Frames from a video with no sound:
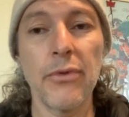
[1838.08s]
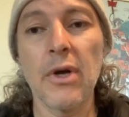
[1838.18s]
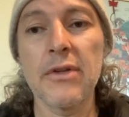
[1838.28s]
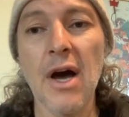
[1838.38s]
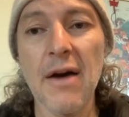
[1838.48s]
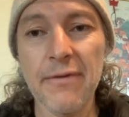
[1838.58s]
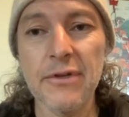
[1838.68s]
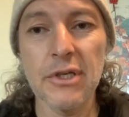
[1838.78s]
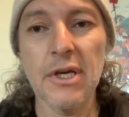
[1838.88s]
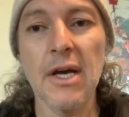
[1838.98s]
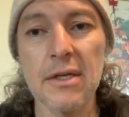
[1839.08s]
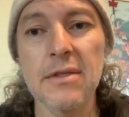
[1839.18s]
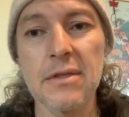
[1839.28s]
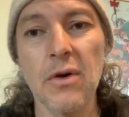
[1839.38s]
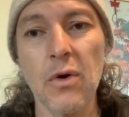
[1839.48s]
autophagy,
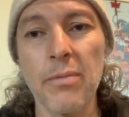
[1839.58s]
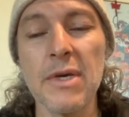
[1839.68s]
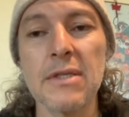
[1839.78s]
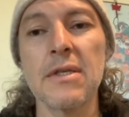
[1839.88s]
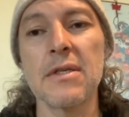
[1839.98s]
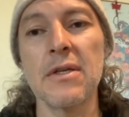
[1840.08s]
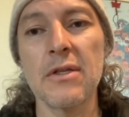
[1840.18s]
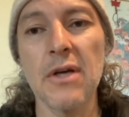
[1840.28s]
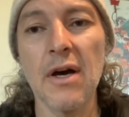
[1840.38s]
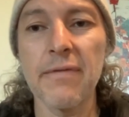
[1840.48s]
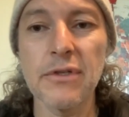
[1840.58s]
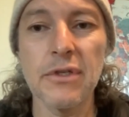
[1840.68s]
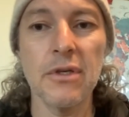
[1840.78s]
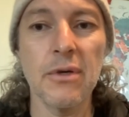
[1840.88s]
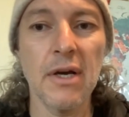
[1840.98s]
yes, hormesis and
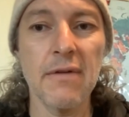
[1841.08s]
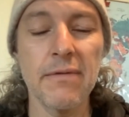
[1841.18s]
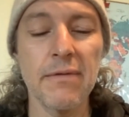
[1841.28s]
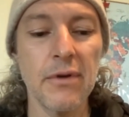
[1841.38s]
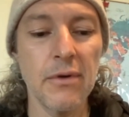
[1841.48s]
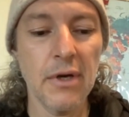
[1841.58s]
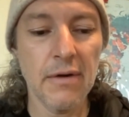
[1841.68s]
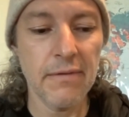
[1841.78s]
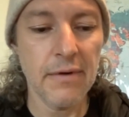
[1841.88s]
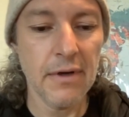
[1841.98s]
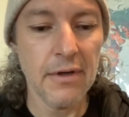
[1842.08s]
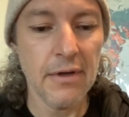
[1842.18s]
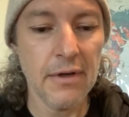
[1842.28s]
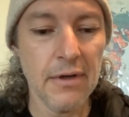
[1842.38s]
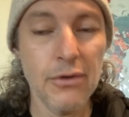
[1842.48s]
autophagy, you have
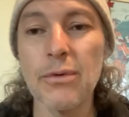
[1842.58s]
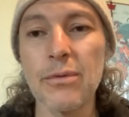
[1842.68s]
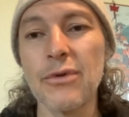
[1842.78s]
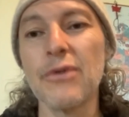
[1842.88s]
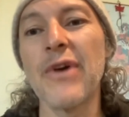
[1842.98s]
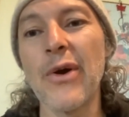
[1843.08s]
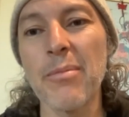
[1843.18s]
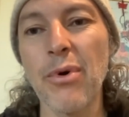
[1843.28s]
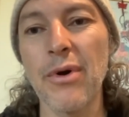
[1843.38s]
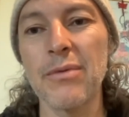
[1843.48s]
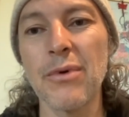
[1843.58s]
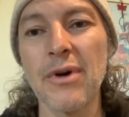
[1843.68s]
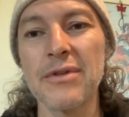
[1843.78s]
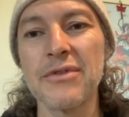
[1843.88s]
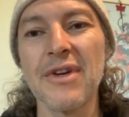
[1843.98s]
two very important
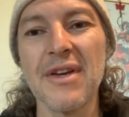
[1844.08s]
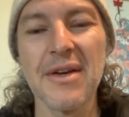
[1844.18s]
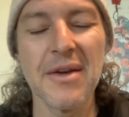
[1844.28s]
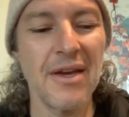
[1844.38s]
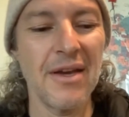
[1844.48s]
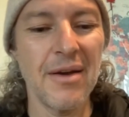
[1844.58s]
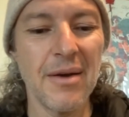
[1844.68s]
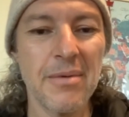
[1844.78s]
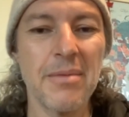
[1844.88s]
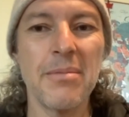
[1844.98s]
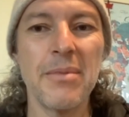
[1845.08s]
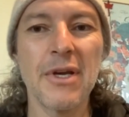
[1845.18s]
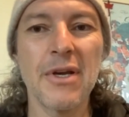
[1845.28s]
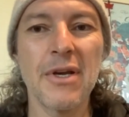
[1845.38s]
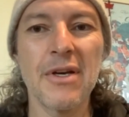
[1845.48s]
words uh,
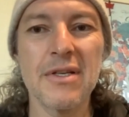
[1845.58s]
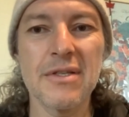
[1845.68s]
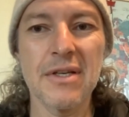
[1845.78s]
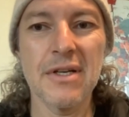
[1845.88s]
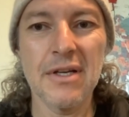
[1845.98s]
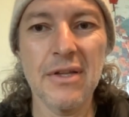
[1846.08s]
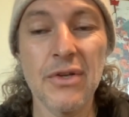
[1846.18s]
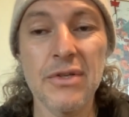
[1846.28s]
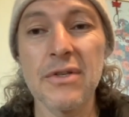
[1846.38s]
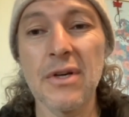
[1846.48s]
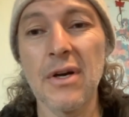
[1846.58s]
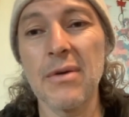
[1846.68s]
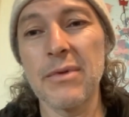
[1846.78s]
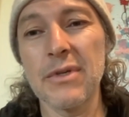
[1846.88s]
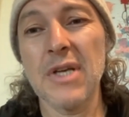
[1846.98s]
because this is
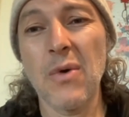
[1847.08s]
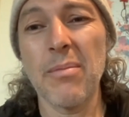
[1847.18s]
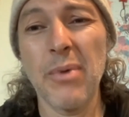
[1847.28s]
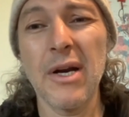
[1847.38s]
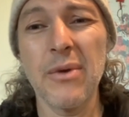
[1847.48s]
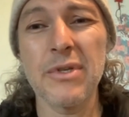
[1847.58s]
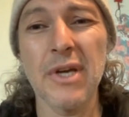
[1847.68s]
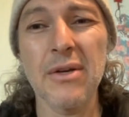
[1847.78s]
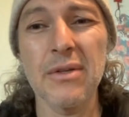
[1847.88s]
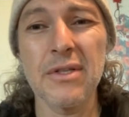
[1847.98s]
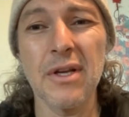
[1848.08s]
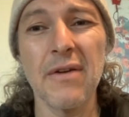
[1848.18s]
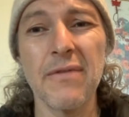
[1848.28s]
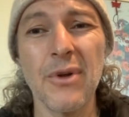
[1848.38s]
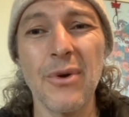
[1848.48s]
how our body recycles stuff.
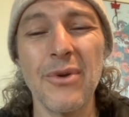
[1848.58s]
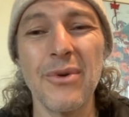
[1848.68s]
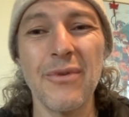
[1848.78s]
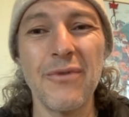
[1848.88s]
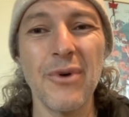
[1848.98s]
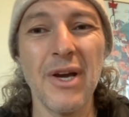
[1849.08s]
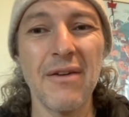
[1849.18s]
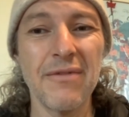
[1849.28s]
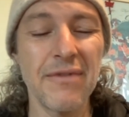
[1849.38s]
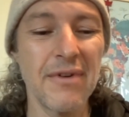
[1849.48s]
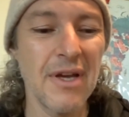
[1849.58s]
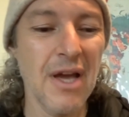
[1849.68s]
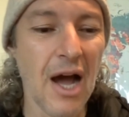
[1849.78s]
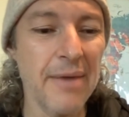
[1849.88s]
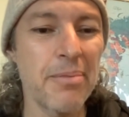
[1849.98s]
If you have,
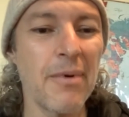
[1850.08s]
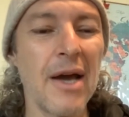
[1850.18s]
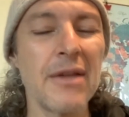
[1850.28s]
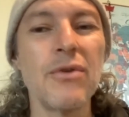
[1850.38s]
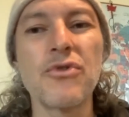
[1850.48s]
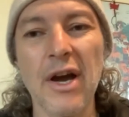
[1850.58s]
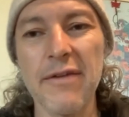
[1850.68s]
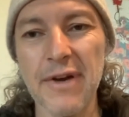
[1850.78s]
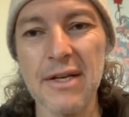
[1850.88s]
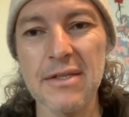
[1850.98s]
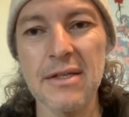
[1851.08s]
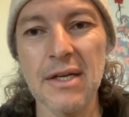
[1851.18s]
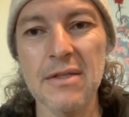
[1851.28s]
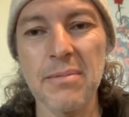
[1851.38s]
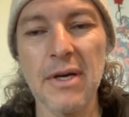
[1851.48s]
I do dry fasting.
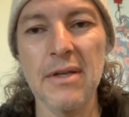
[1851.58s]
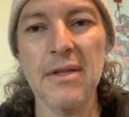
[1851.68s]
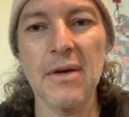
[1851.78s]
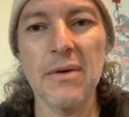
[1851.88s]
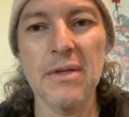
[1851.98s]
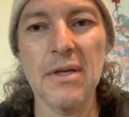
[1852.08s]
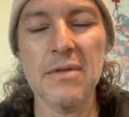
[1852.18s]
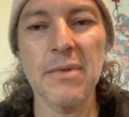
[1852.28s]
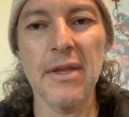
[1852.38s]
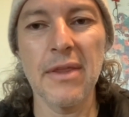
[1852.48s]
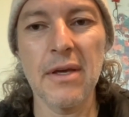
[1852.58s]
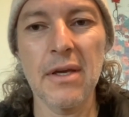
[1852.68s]
That's my thing.